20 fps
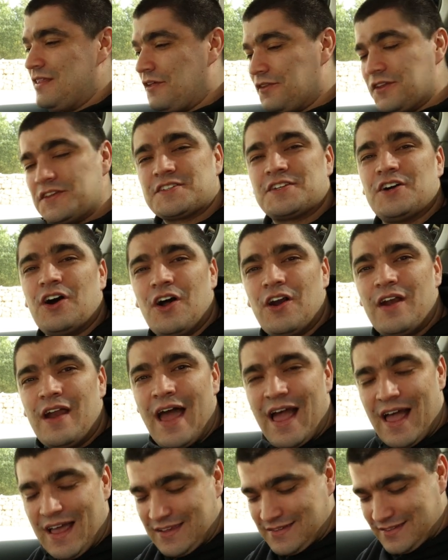Now this car
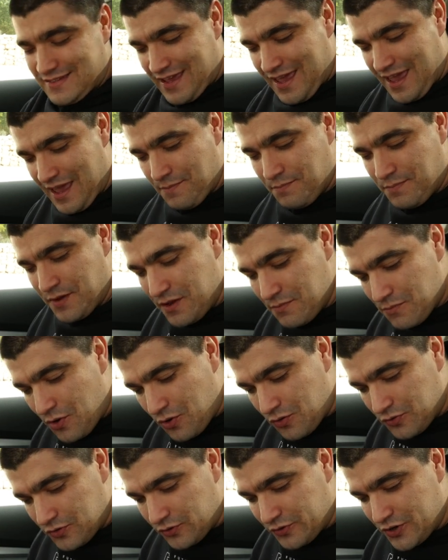has a
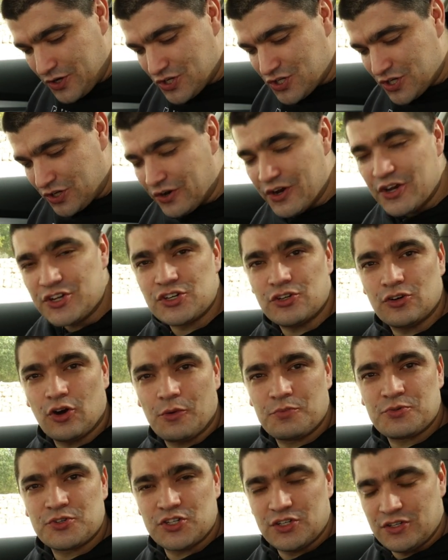B-mode regeneration
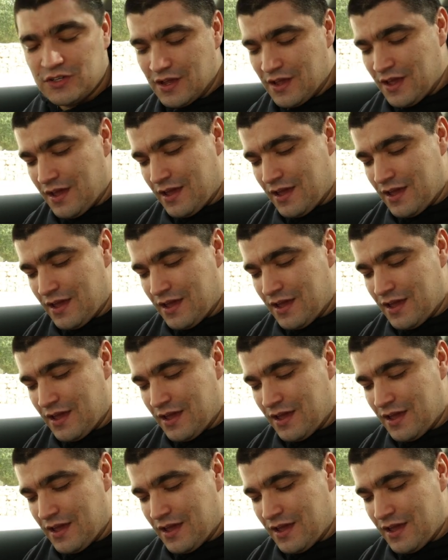option